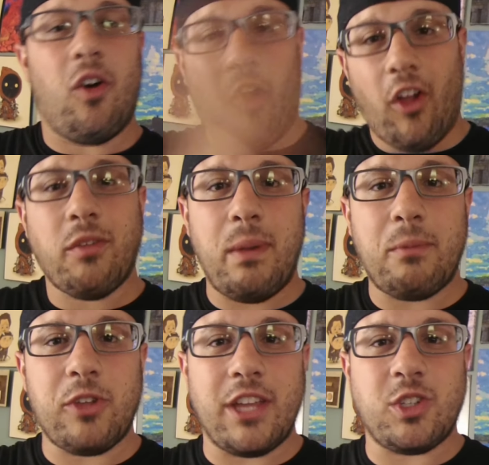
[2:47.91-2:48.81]
All the
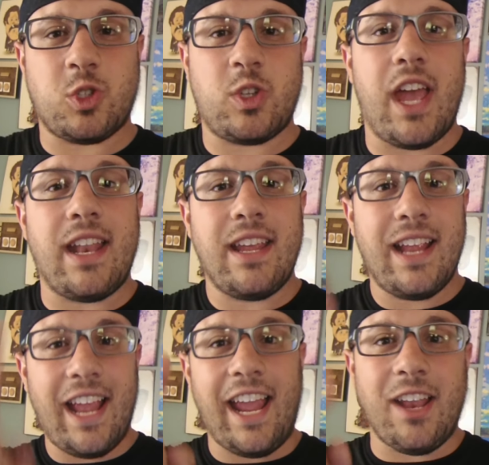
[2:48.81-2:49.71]
people I just said,
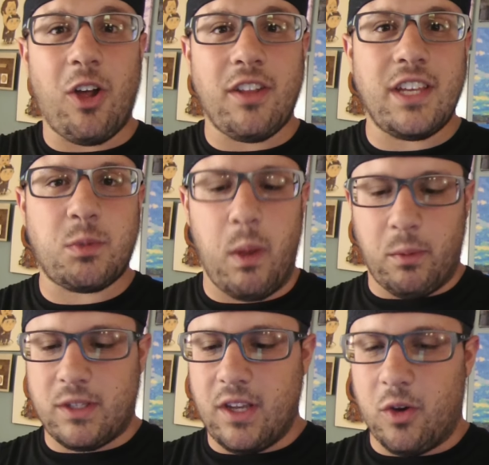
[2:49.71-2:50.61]
and all these
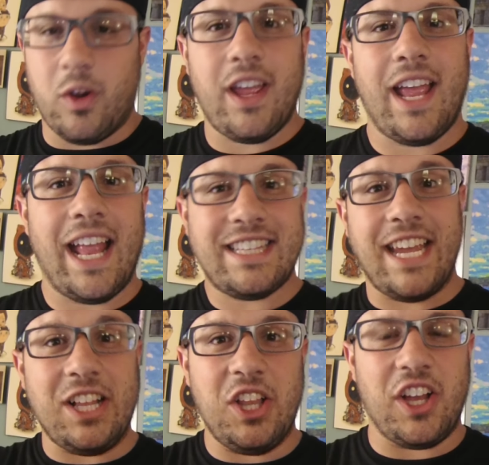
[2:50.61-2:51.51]
people too.
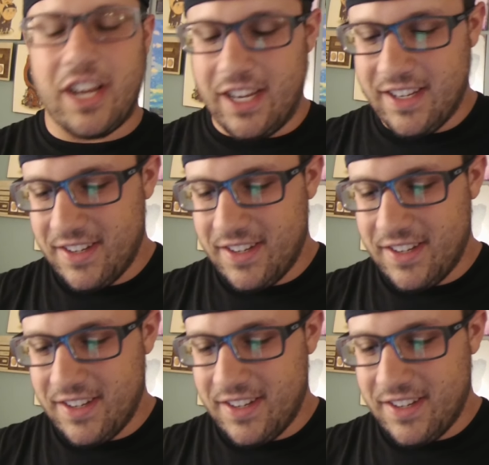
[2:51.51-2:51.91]
Take a look.